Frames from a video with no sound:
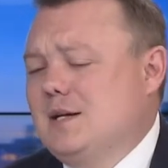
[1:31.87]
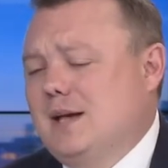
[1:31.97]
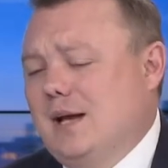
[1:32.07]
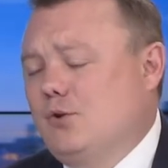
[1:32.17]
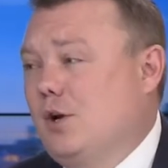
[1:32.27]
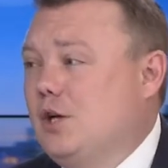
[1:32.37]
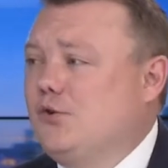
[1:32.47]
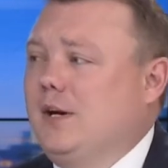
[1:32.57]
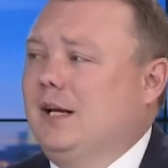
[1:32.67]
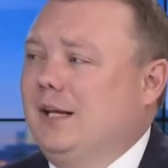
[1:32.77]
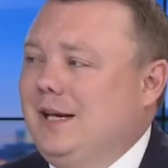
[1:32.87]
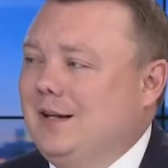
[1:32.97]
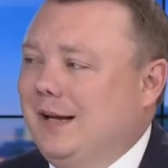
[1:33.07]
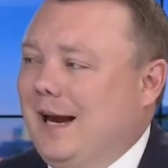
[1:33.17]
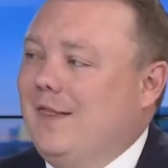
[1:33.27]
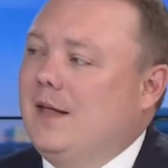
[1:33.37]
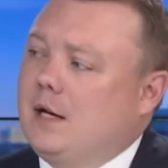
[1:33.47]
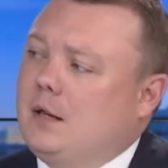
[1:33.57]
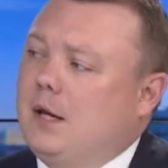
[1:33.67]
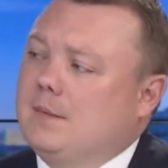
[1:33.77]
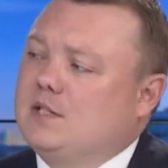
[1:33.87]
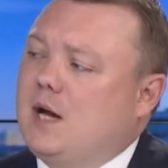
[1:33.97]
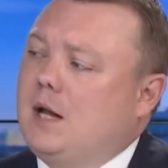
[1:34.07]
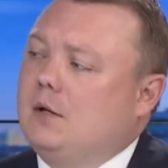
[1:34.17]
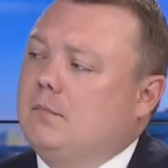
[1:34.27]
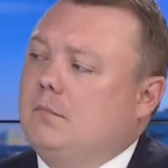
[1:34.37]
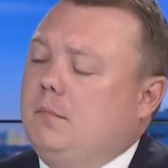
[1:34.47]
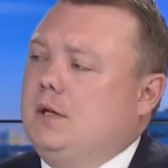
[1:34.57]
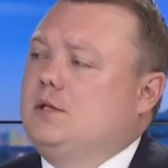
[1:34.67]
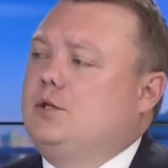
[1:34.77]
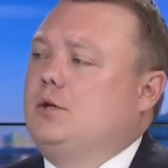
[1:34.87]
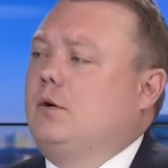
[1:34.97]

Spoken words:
To enter the country illegally and then claim asylum means that